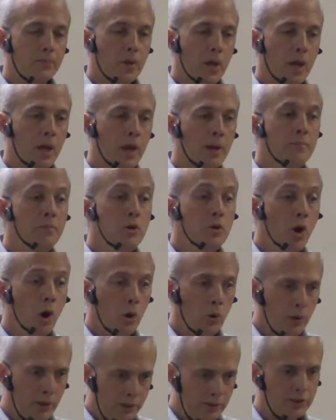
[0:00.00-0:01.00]
And I'm
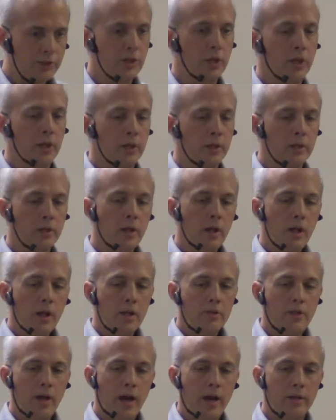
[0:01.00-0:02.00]
noticing
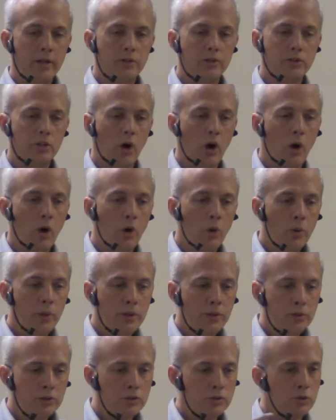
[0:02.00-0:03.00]
that it's
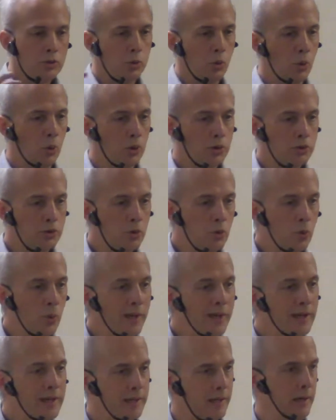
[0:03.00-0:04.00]
always towards the
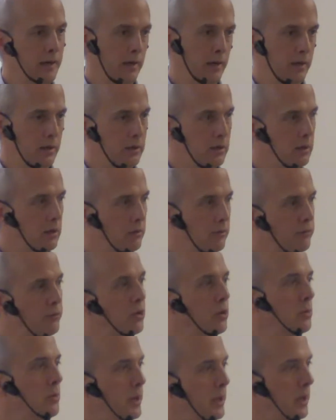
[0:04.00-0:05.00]
weekend
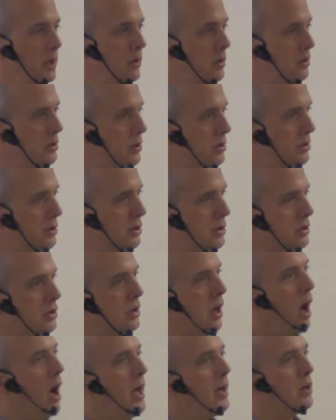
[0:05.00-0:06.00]
for me. There's a
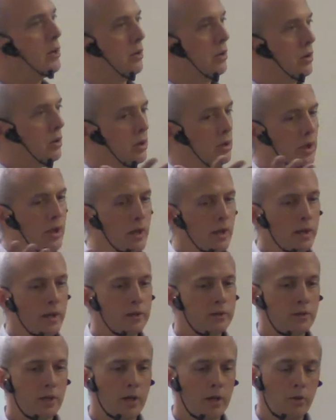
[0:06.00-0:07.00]
cycle.
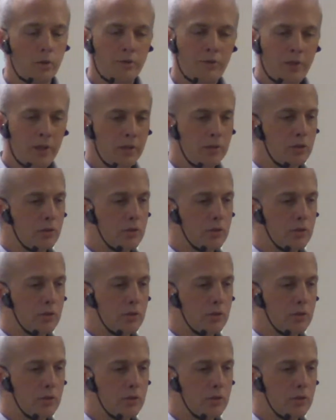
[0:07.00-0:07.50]
It's like everything's